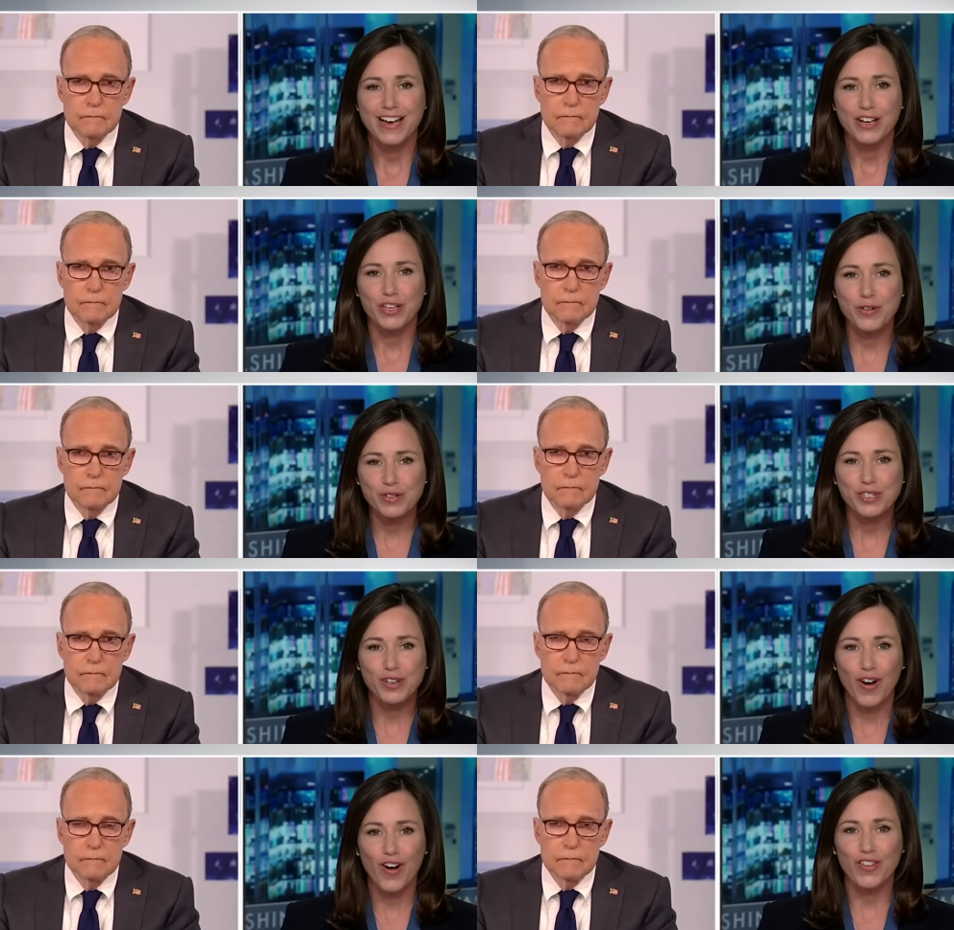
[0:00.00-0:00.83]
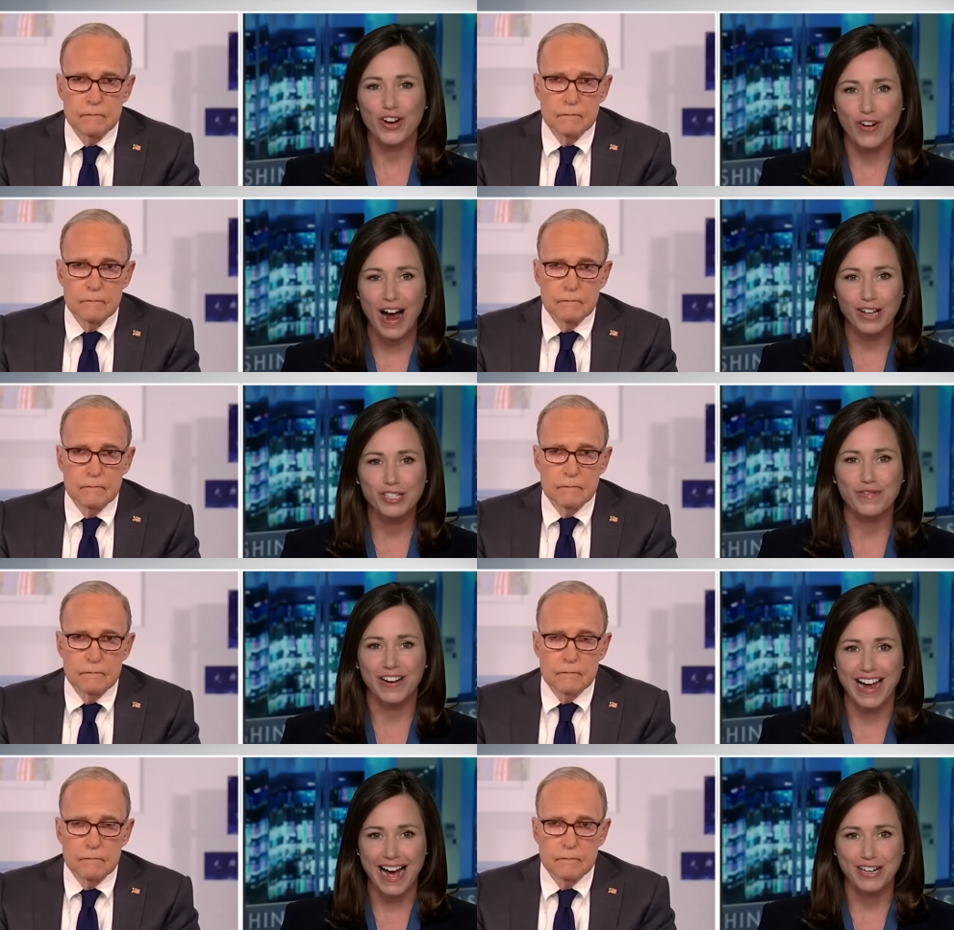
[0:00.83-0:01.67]
Speaker 1: You saw the crowd's
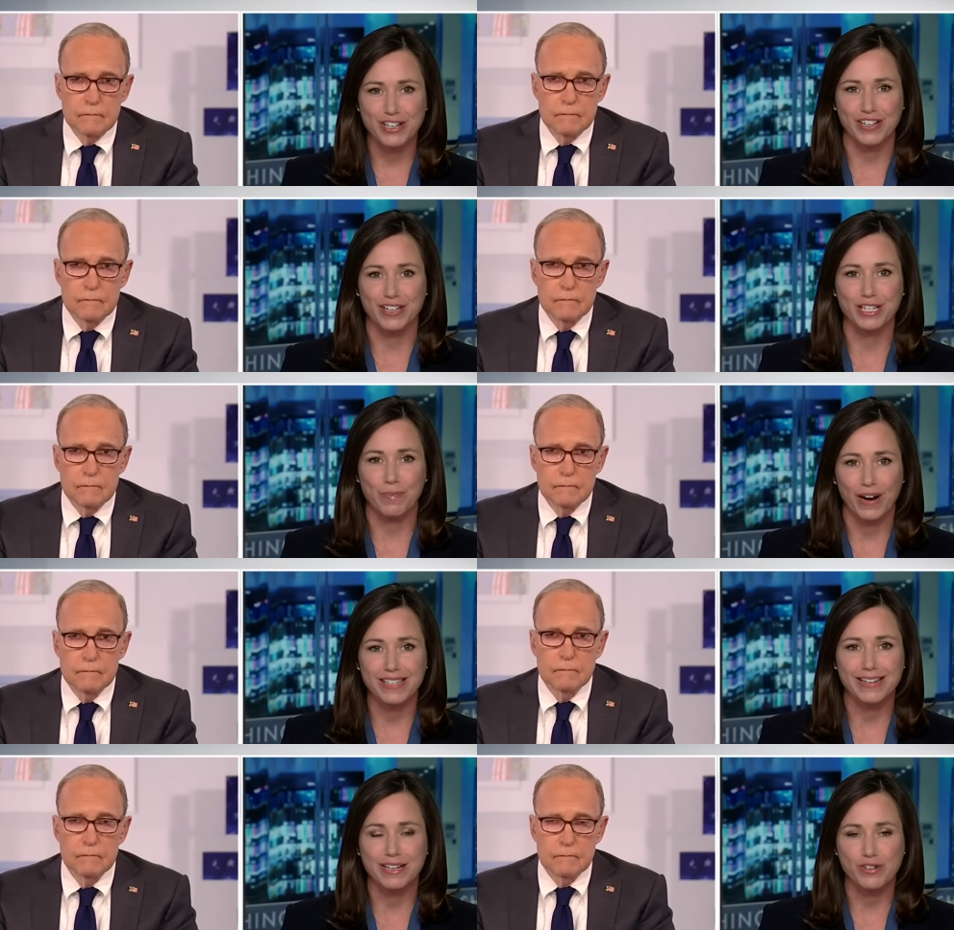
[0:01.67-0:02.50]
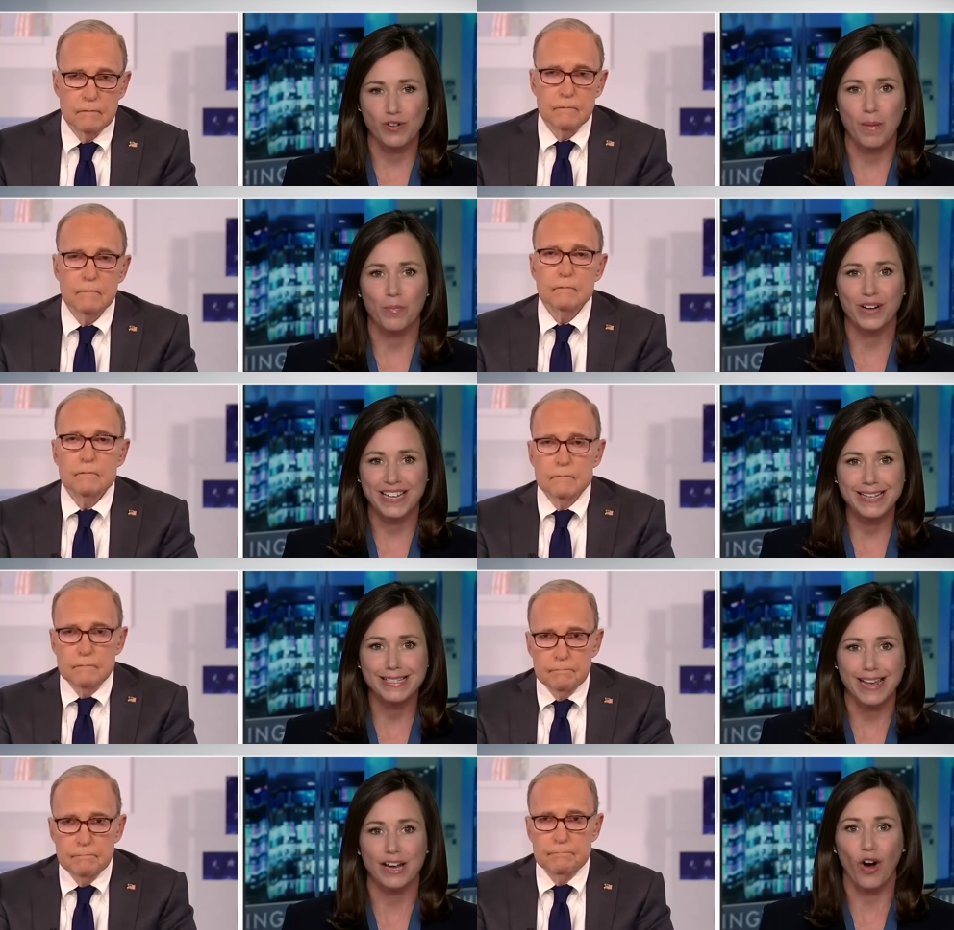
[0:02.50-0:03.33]
reaction to President Trump when he
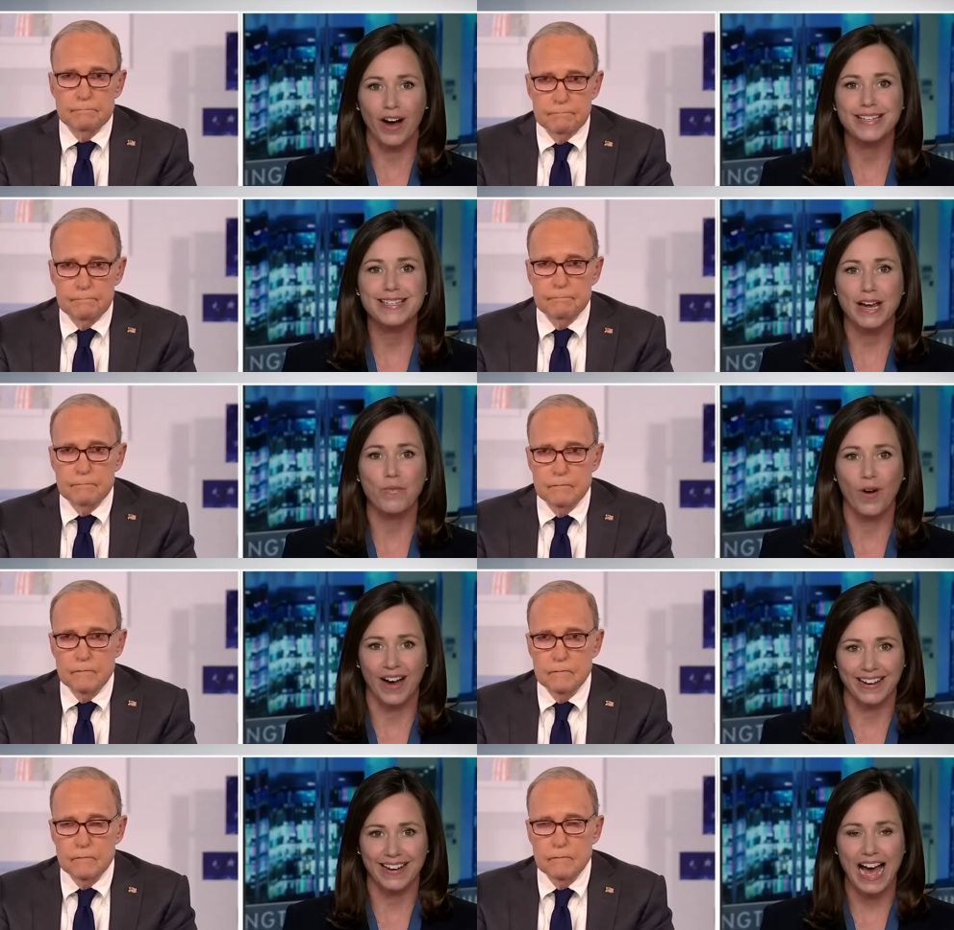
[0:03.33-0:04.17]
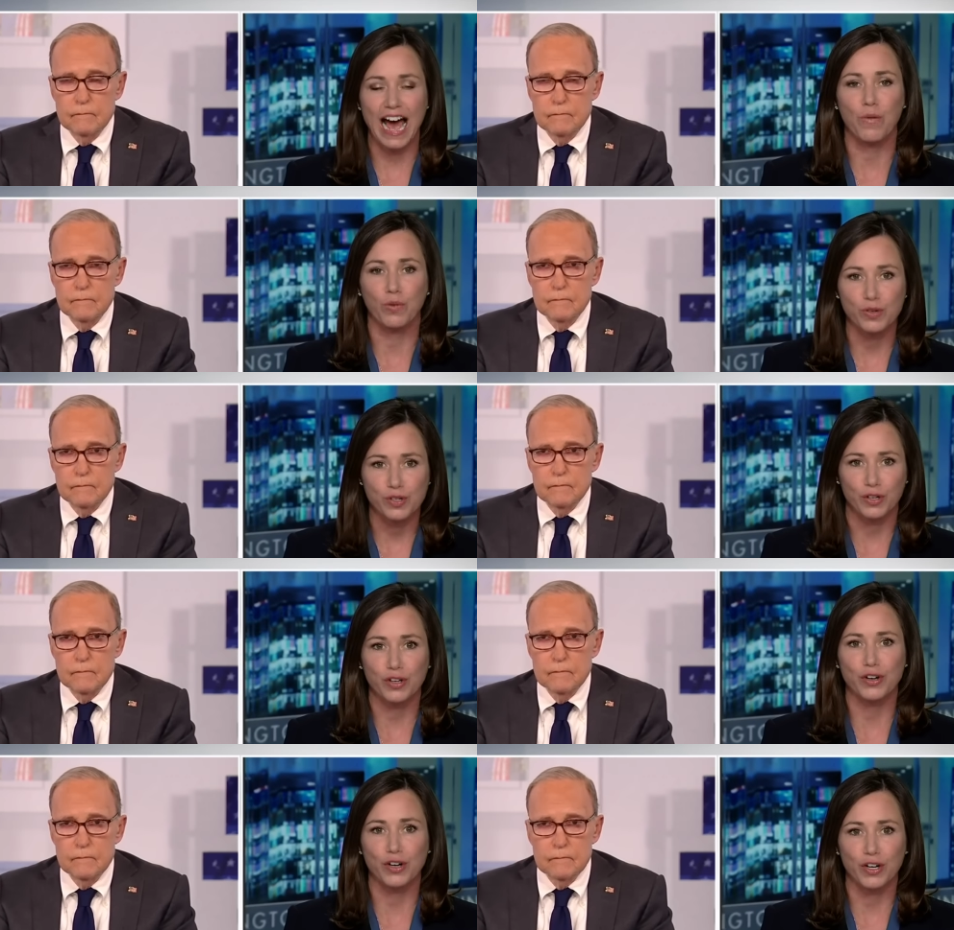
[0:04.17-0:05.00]
said, on day one, I will
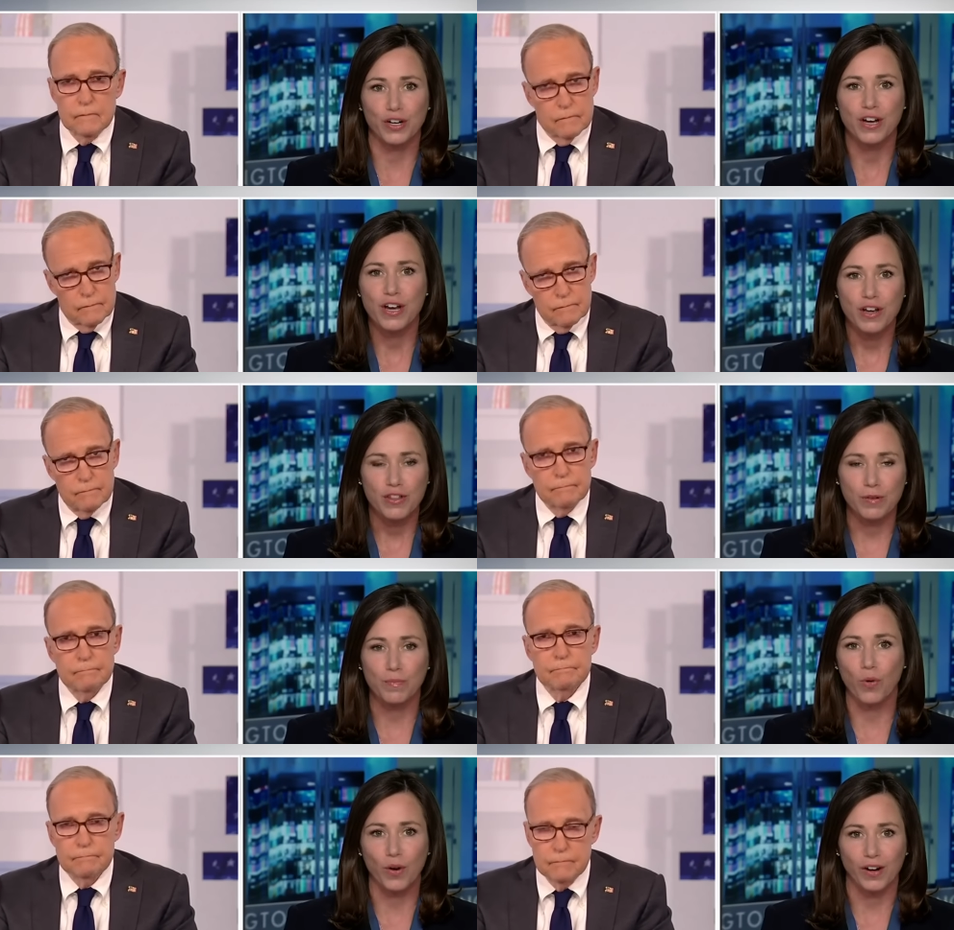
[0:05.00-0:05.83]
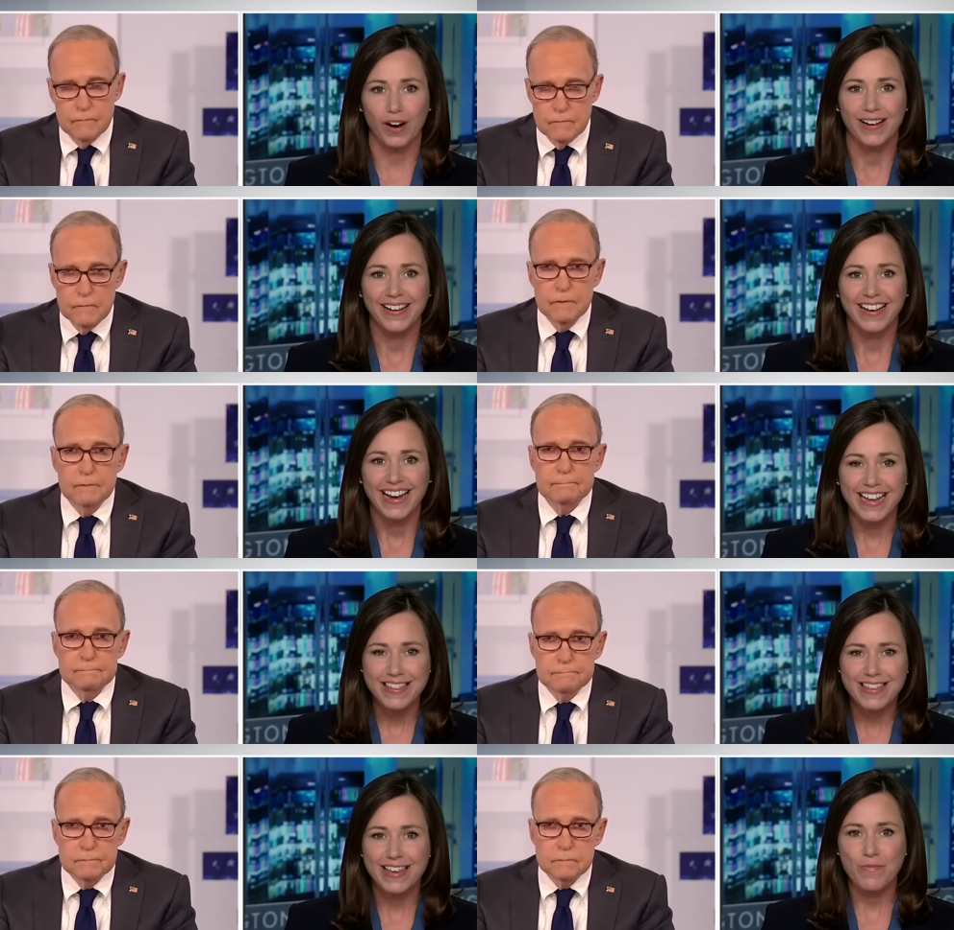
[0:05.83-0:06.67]
secure the border.
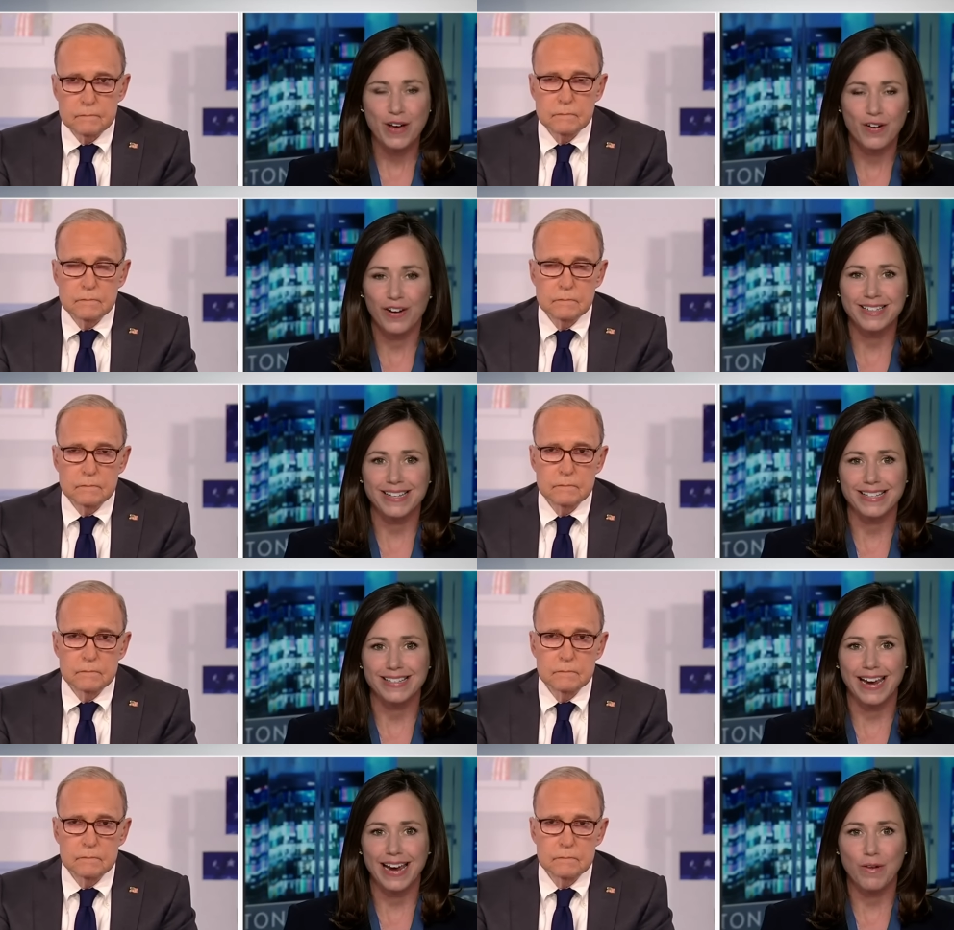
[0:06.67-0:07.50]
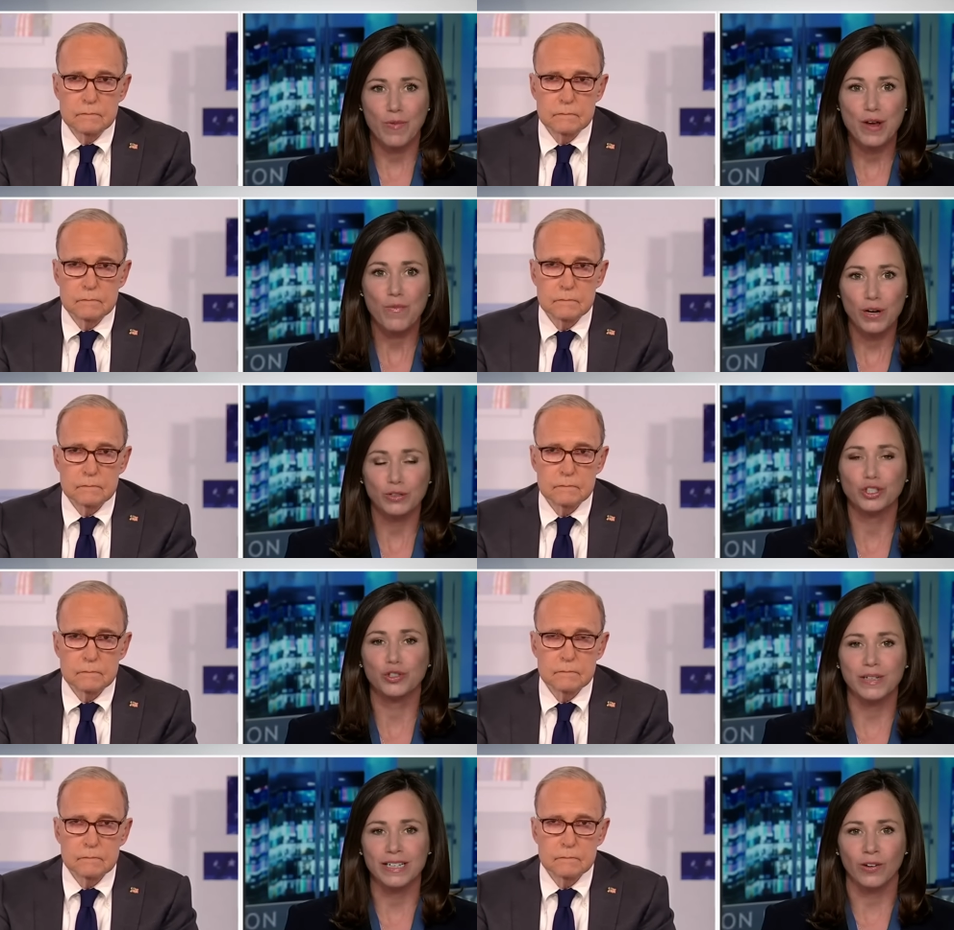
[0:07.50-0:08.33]
He then went on to say, we will
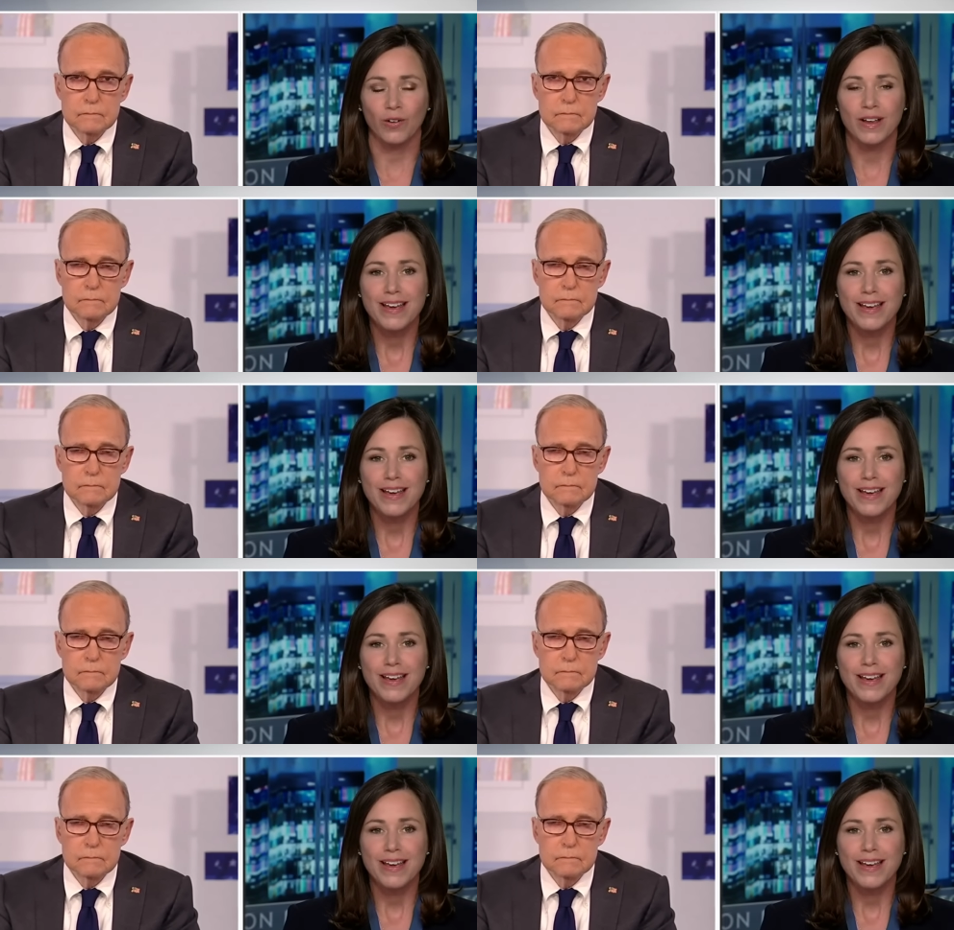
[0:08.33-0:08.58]
drill.